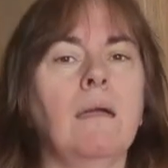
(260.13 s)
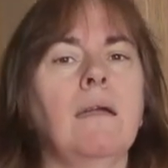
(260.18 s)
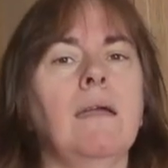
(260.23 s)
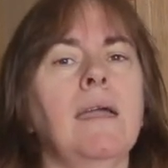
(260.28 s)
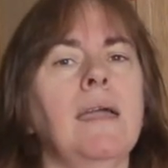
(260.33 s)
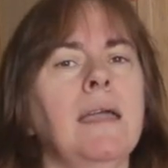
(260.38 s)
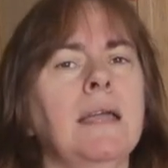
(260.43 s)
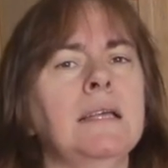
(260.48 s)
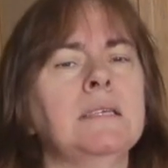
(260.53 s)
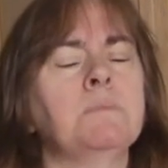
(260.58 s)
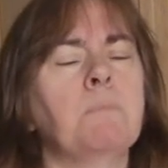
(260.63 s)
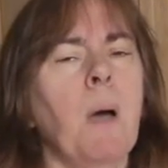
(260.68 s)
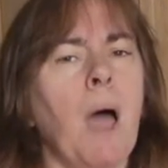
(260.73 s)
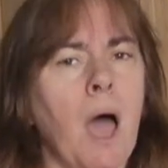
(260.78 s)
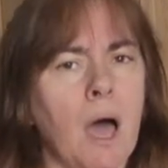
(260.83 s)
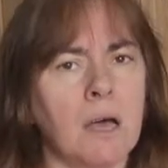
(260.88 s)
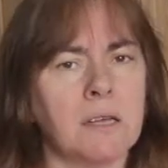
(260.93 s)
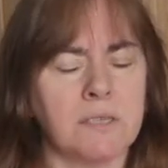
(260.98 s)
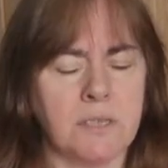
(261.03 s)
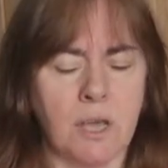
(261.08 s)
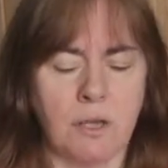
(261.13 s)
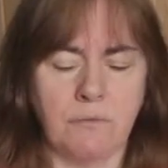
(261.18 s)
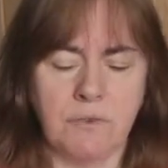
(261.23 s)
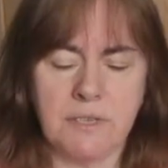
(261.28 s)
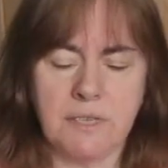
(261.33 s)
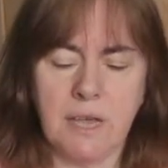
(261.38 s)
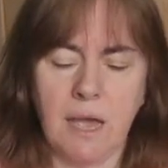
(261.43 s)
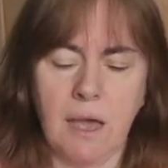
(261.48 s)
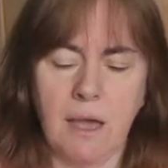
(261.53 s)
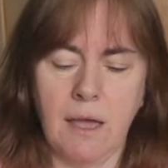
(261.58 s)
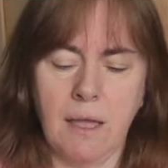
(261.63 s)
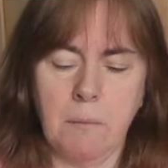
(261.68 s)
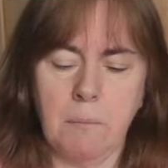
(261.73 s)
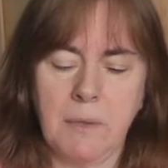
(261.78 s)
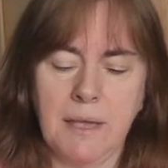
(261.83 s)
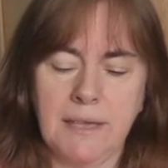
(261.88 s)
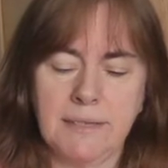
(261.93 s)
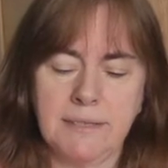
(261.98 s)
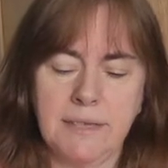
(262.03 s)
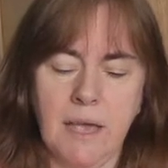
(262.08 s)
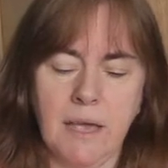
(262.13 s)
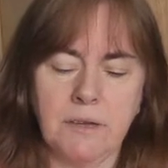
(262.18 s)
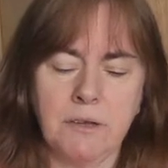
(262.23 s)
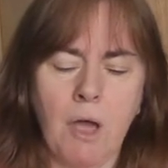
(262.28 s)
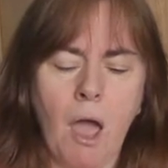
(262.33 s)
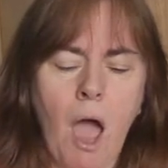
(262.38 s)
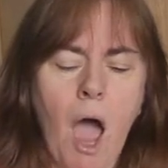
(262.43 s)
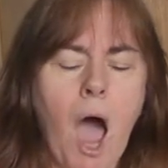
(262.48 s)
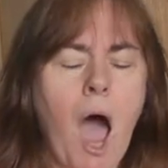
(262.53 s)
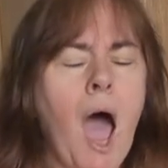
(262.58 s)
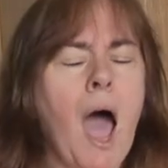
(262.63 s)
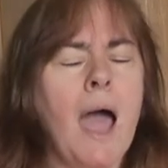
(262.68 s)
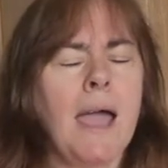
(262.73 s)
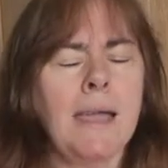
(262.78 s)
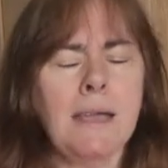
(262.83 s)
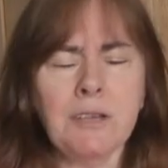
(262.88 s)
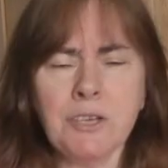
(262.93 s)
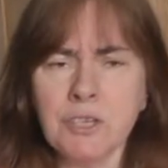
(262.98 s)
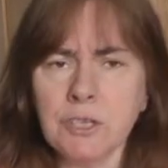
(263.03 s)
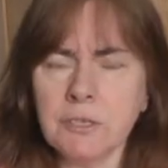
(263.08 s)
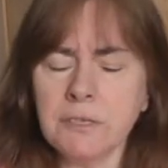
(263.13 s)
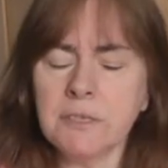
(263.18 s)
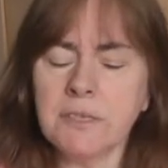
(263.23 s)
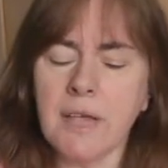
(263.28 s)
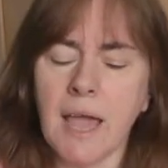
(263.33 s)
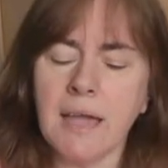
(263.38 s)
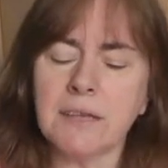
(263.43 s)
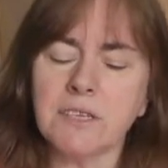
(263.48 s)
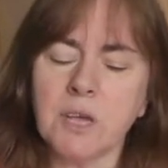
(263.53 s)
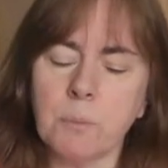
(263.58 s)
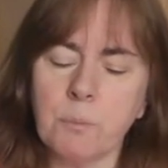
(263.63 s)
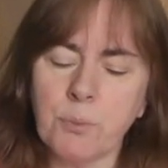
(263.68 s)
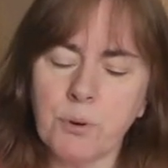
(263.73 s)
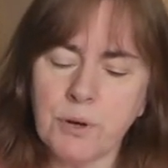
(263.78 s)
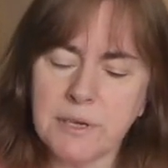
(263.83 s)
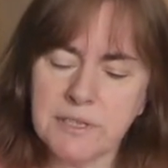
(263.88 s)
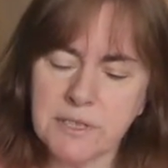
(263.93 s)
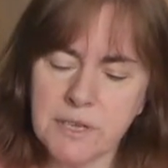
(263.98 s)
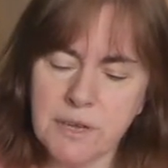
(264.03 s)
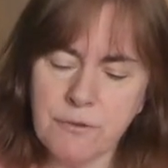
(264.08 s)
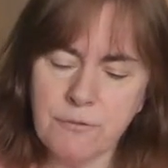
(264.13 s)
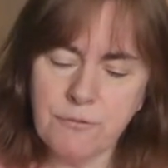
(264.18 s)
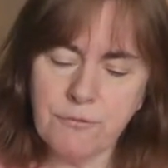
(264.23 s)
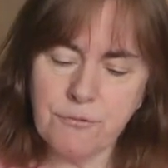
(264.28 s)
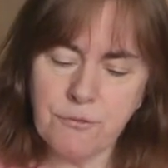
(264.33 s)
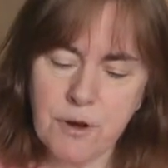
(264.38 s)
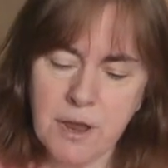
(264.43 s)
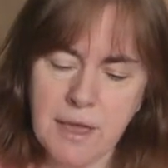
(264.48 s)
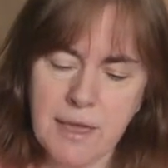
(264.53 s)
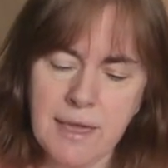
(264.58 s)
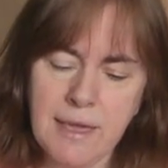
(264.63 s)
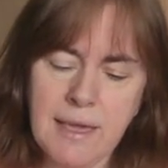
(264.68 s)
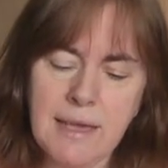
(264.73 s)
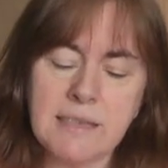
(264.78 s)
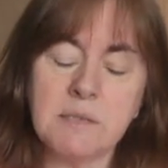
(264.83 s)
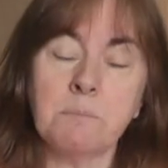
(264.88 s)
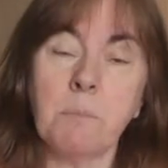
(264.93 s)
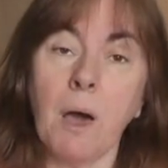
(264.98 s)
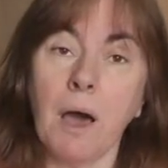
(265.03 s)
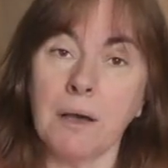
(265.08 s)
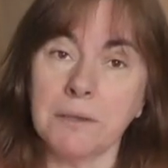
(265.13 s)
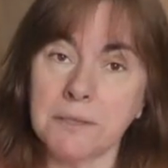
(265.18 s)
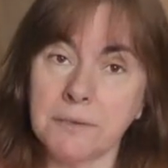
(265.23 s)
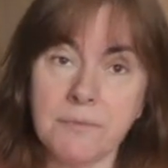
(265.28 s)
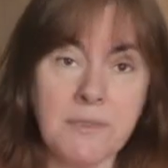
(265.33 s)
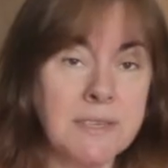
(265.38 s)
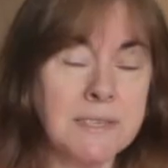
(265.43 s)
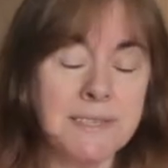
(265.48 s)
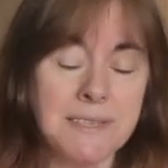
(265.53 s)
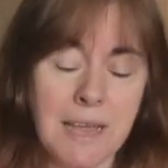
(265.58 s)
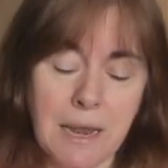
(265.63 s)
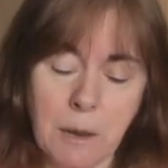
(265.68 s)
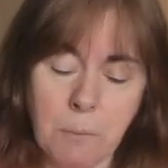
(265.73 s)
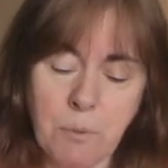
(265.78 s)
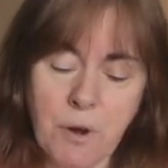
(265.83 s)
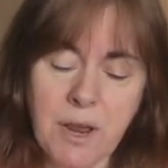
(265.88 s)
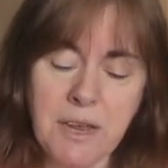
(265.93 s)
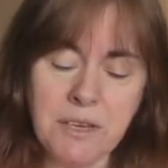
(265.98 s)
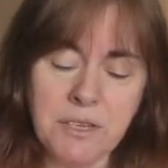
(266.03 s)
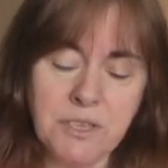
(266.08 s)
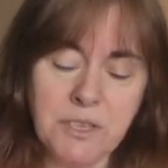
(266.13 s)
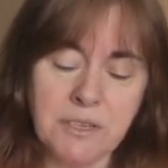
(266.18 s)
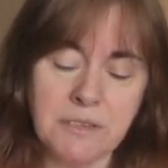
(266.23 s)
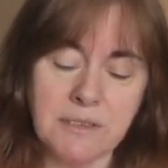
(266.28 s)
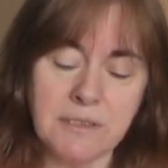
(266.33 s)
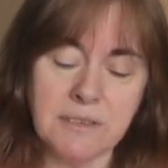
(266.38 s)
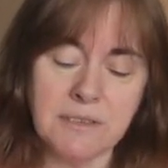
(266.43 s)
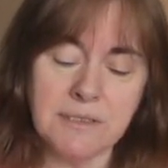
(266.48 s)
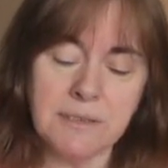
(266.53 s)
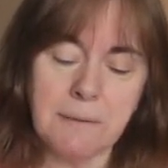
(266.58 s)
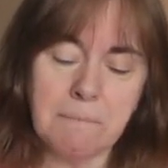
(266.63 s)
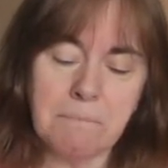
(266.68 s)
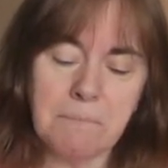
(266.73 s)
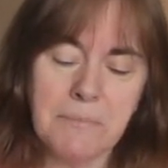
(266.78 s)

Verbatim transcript: It is Passover time, he said. I shall set a prisoner free as part of the celebrations.